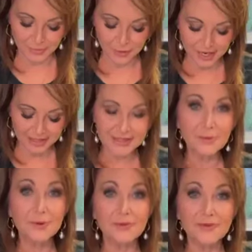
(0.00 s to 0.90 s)
from. Okay,
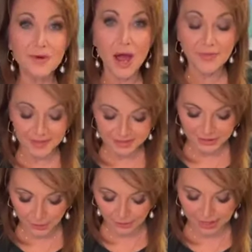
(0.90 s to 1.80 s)
so we've got
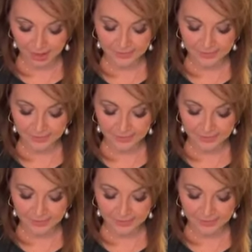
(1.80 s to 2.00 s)
this going.